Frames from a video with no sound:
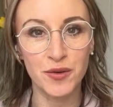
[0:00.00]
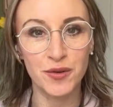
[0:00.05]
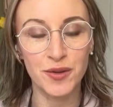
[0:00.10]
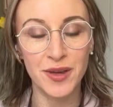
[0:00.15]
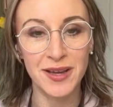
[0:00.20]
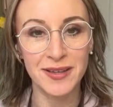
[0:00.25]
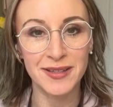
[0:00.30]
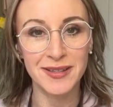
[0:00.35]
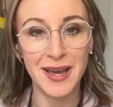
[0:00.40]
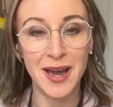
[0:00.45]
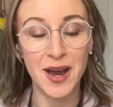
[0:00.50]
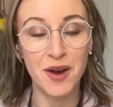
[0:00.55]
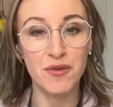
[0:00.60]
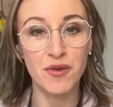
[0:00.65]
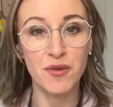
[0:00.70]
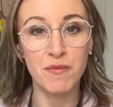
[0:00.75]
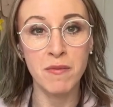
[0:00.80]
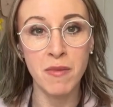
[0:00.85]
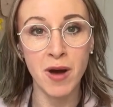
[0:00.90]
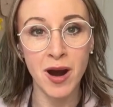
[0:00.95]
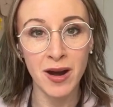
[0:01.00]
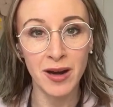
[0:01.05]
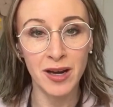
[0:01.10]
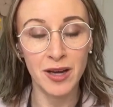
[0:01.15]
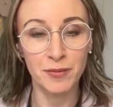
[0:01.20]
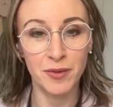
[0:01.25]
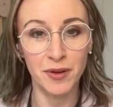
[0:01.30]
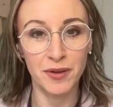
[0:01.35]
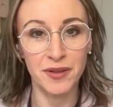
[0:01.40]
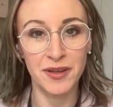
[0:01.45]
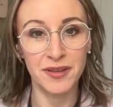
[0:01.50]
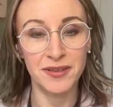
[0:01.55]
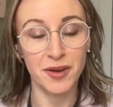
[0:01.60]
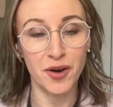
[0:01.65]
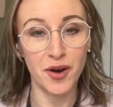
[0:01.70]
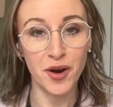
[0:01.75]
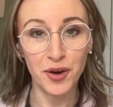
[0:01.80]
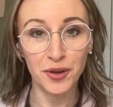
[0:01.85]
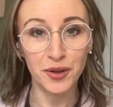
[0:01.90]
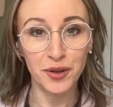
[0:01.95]
That's how remarkable this
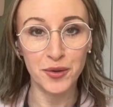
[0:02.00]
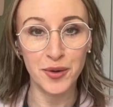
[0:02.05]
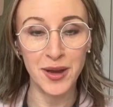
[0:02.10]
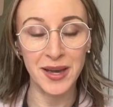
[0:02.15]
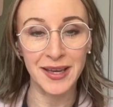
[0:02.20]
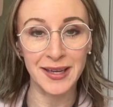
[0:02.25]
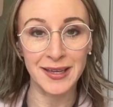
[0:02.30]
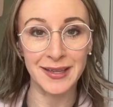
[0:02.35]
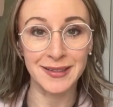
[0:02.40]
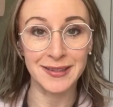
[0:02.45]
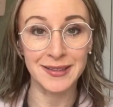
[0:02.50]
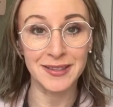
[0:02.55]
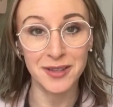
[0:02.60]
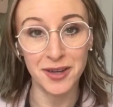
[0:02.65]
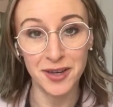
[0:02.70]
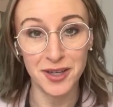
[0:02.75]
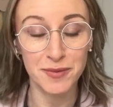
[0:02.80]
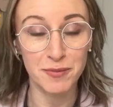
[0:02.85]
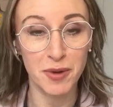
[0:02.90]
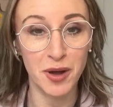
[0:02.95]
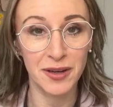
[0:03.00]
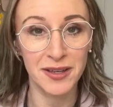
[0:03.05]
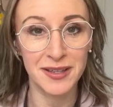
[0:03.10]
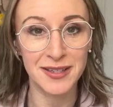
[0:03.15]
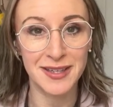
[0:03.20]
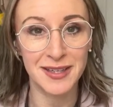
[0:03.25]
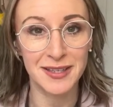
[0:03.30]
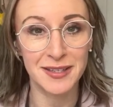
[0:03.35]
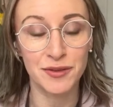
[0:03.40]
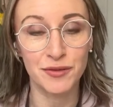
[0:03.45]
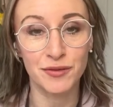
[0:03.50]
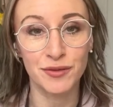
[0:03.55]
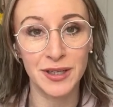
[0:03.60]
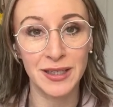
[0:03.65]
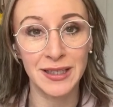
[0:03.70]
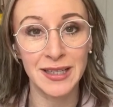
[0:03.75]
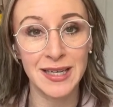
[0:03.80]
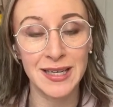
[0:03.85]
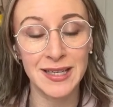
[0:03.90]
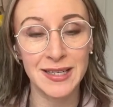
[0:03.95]
earthquake in Dutch politics
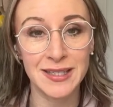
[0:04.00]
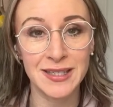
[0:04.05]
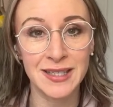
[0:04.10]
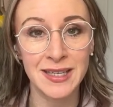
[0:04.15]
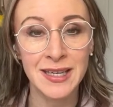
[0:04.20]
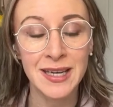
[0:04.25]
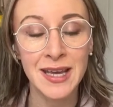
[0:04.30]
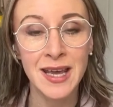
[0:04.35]
really is.